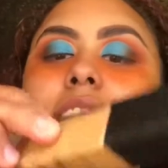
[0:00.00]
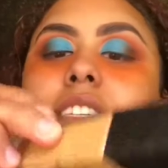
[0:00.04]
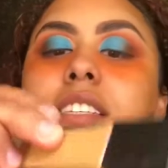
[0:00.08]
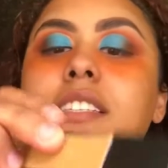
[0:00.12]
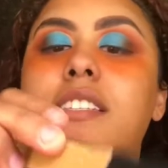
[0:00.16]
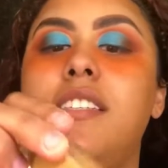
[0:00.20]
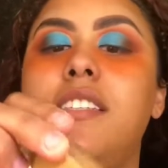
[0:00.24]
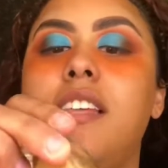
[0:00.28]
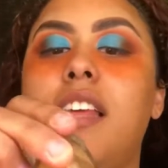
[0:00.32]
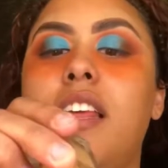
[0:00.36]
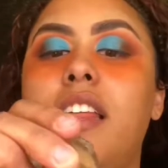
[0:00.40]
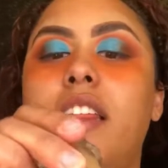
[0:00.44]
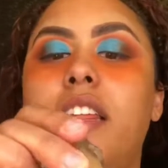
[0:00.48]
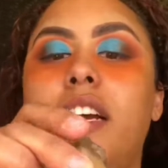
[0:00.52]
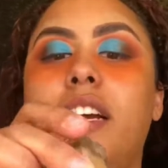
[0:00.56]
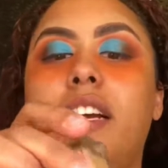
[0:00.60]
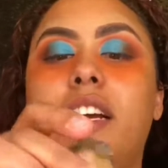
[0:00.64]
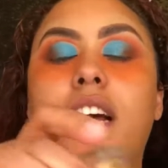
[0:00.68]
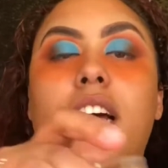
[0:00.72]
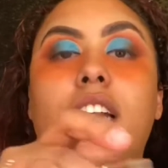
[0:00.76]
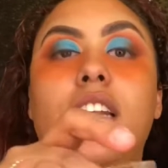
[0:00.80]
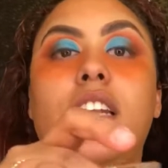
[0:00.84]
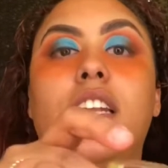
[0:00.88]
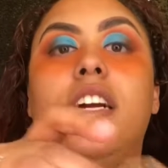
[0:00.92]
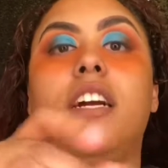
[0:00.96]
is the
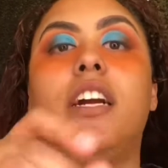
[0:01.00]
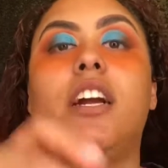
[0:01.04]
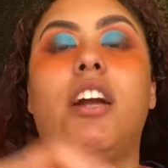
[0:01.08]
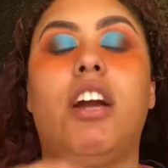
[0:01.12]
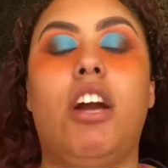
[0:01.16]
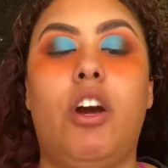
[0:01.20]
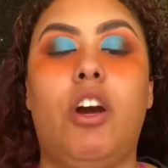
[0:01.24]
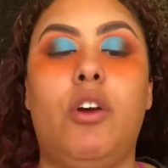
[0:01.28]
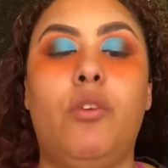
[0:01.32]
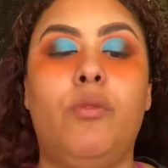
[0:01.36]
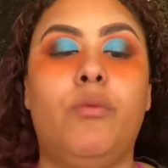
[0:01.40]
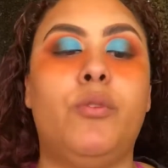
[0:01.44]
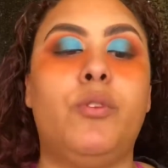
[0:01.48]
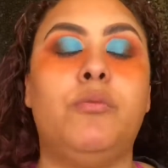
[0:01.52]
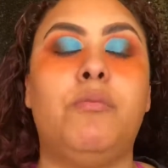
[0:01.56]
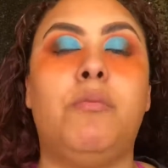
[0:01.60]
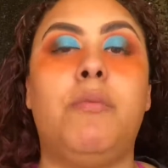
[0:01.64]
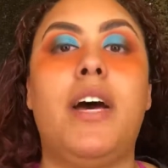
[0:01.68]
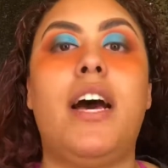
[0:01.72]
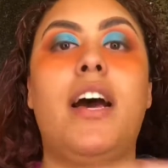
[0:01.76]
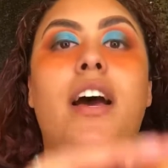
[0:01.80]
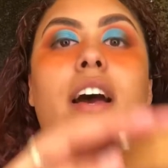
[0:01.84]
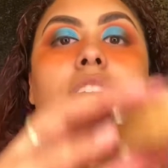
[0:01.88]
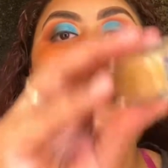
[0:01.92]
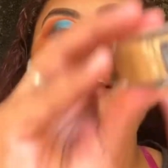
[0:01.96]
color
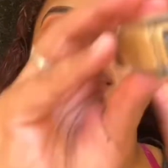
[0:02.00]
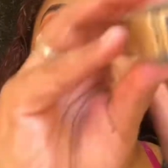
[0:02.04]
Aruba.